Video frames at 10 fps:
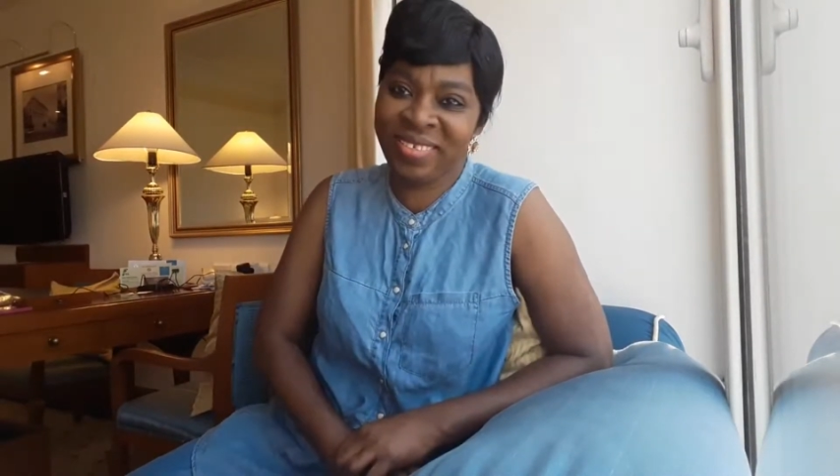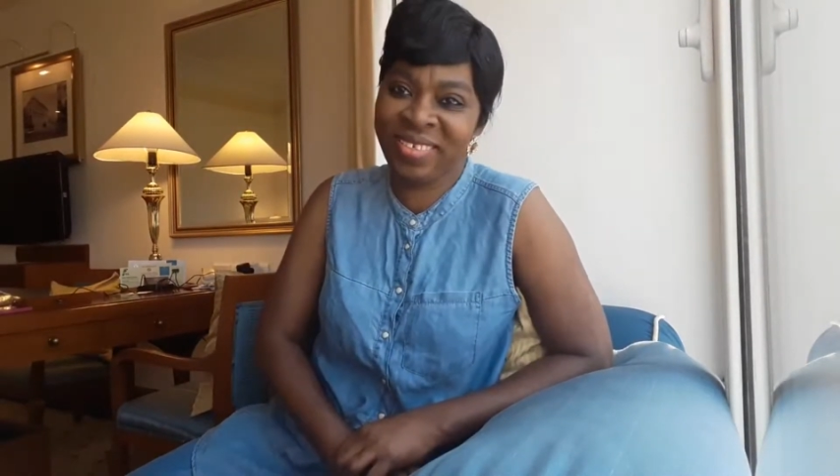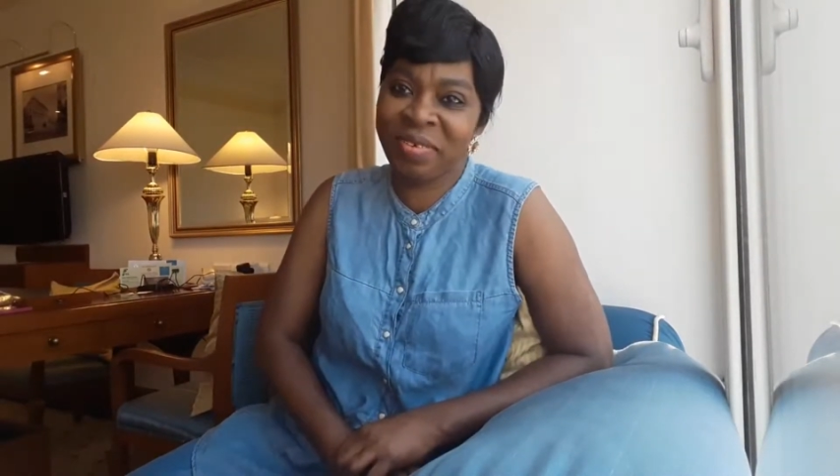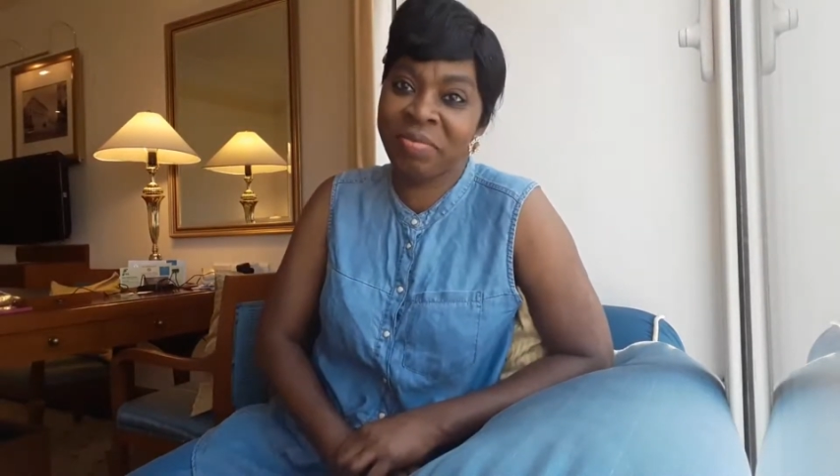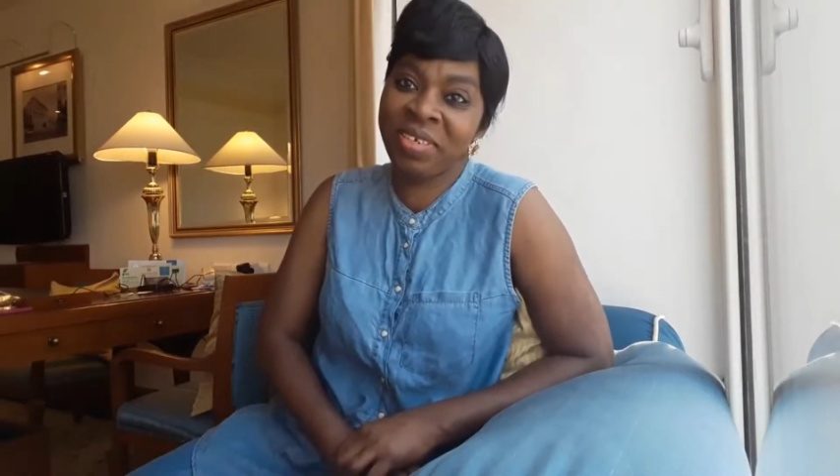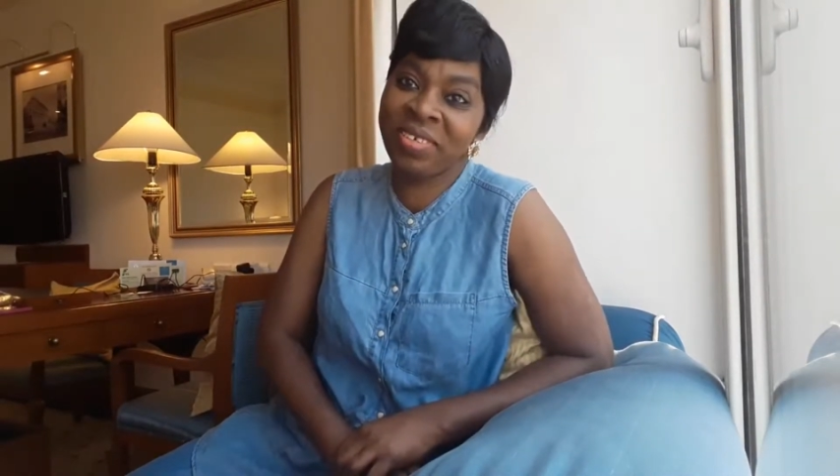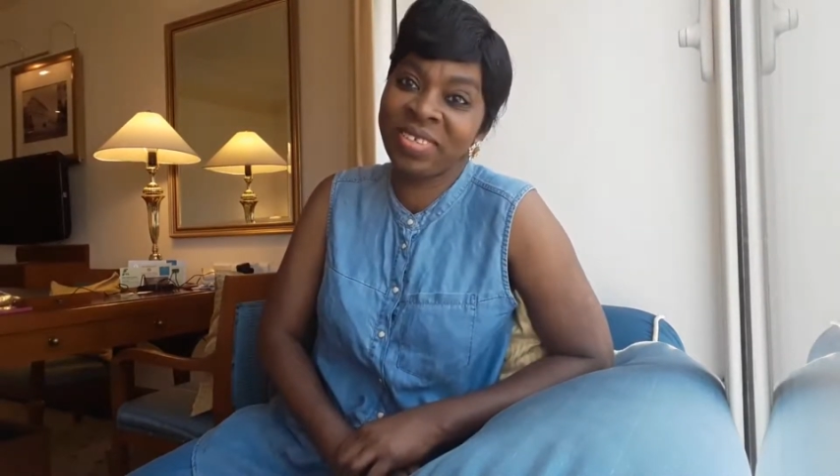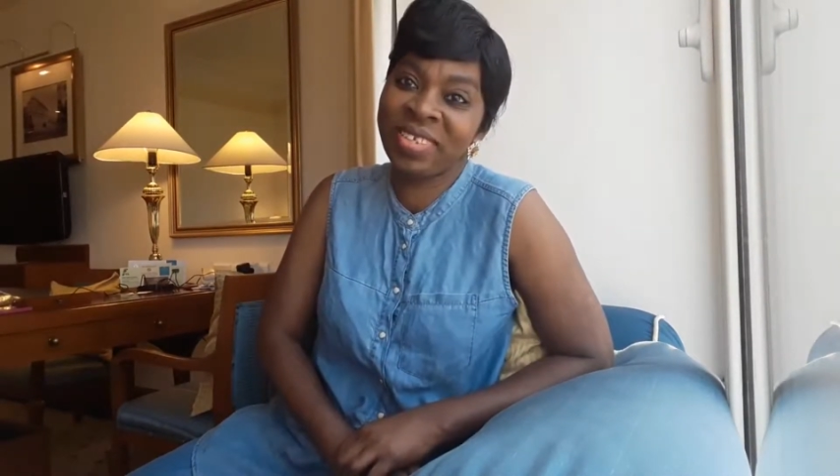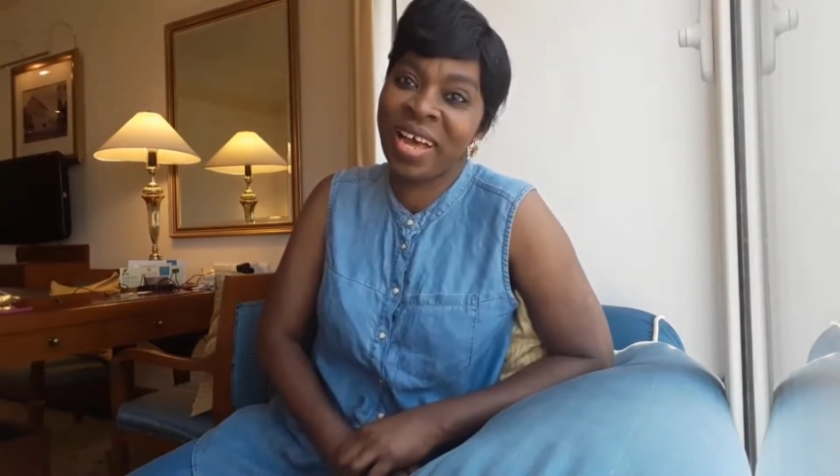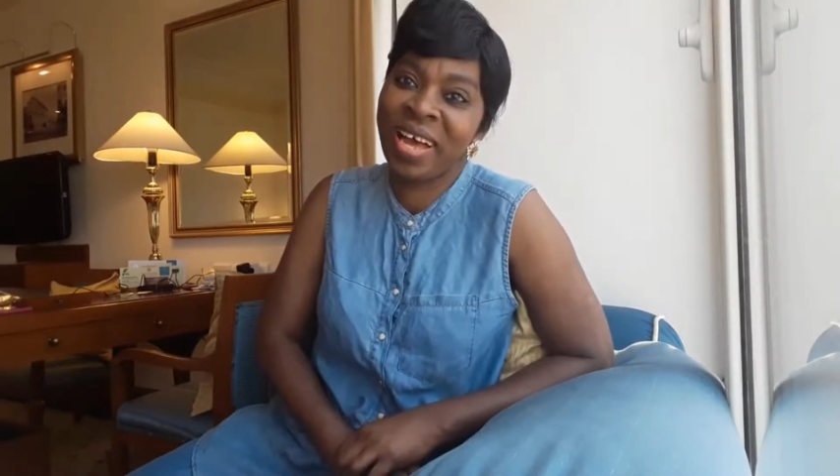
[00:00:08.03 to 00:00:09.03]
today
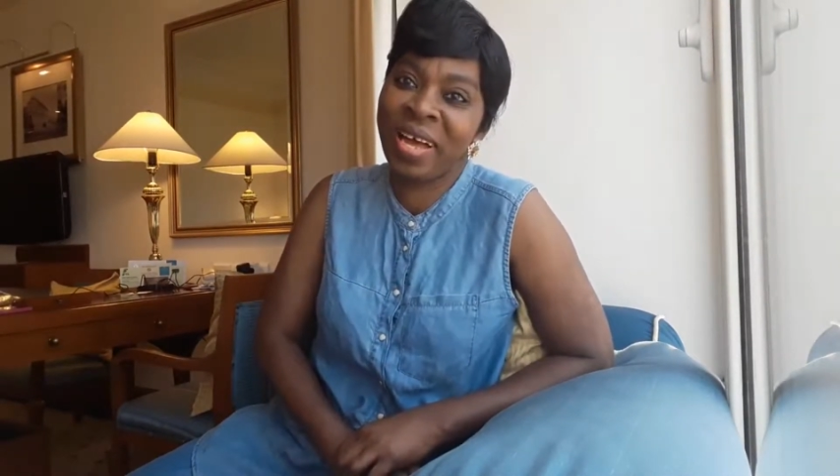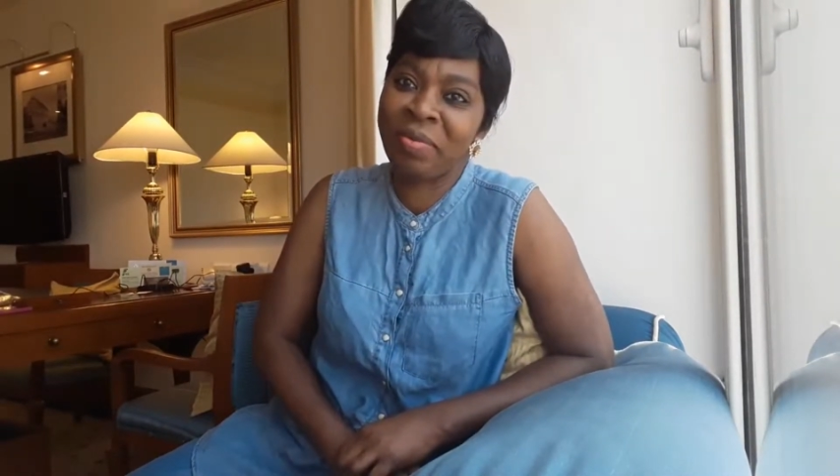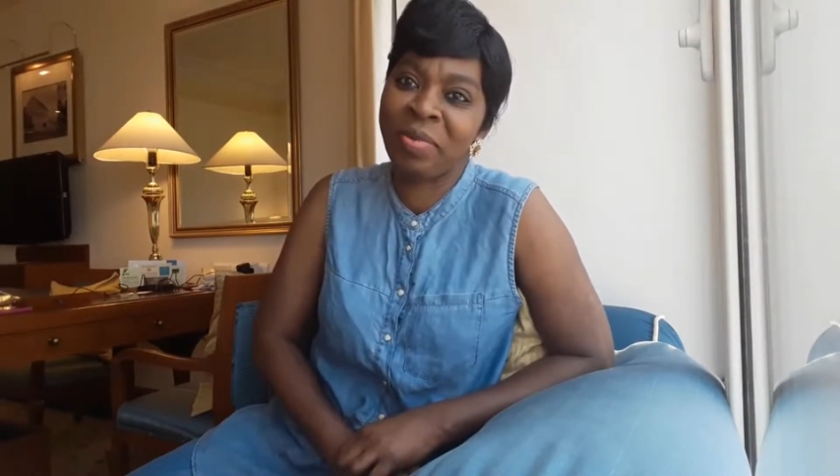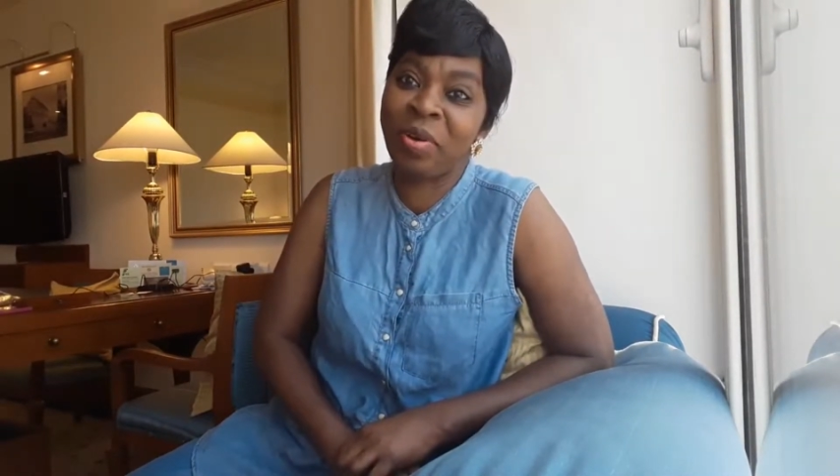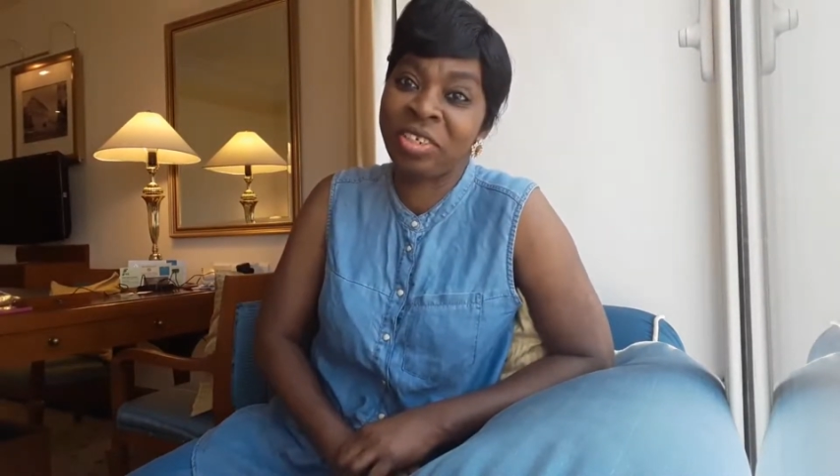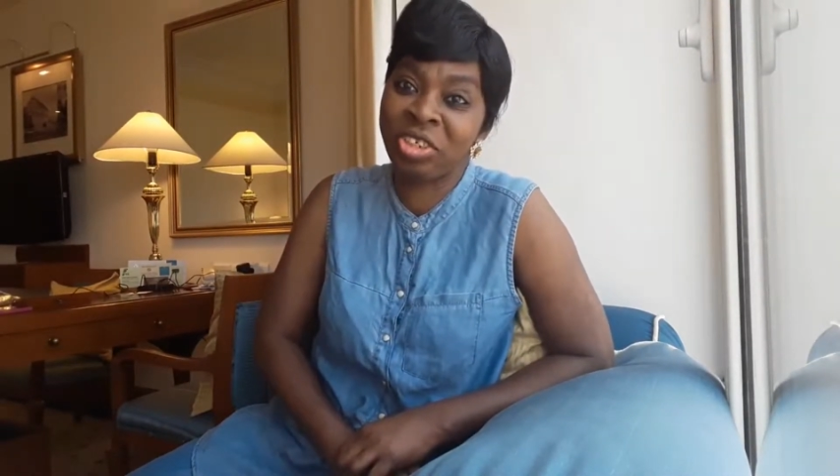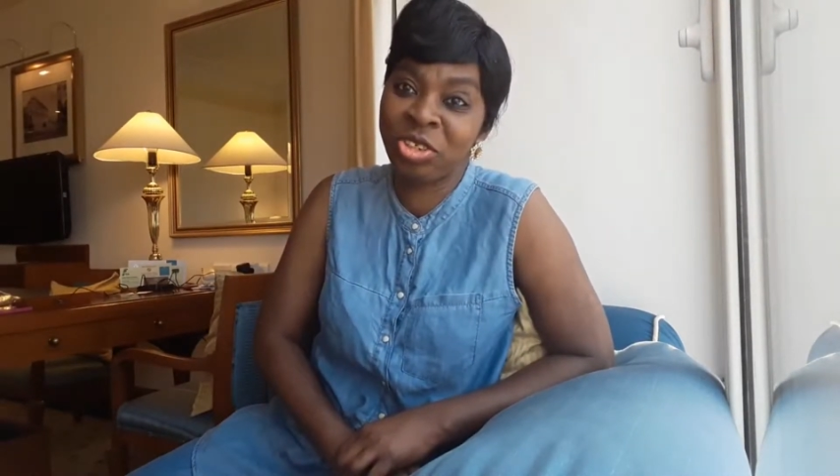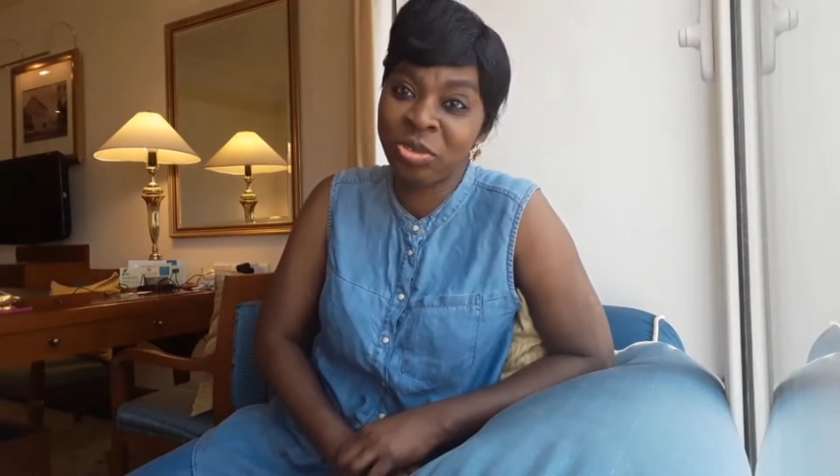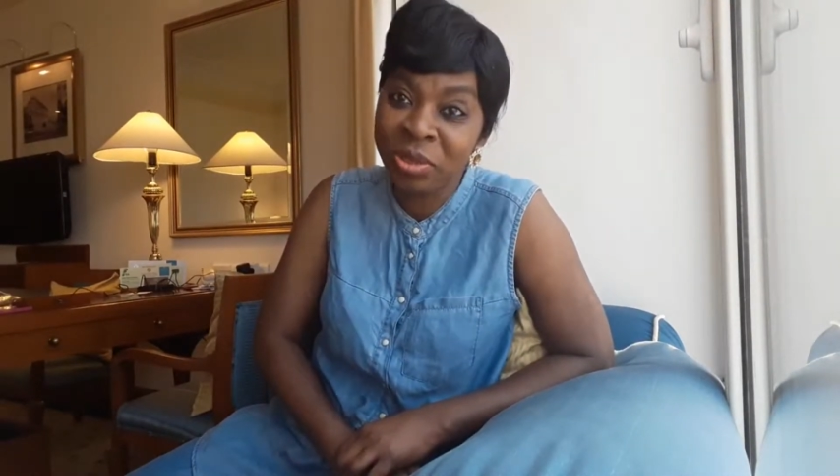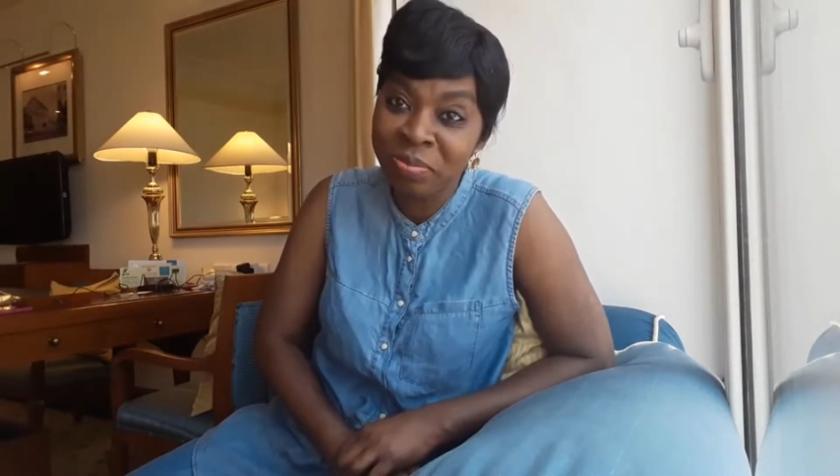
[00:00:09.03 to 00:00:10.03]
because I'm on a
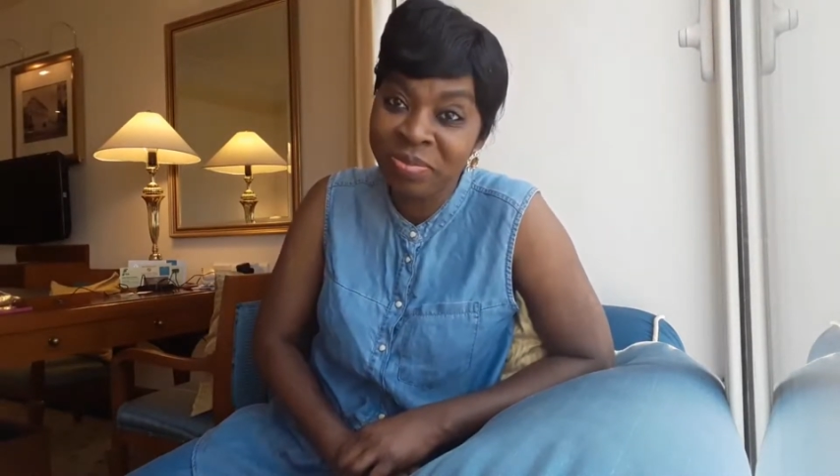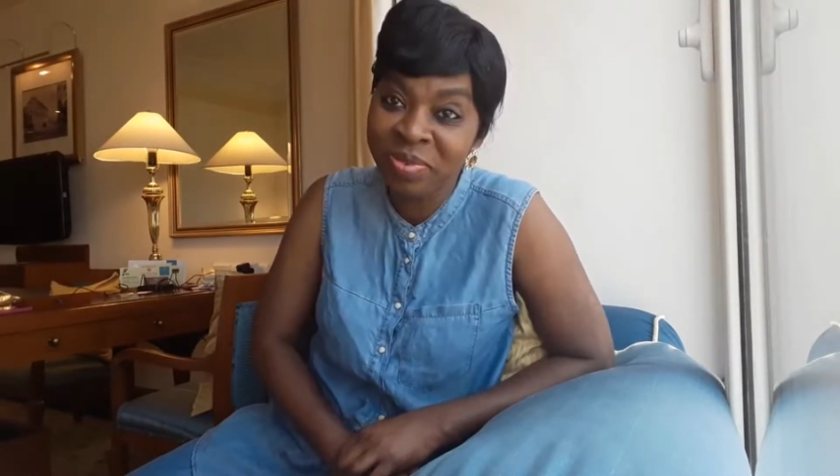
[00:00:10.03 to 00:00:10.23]
trip.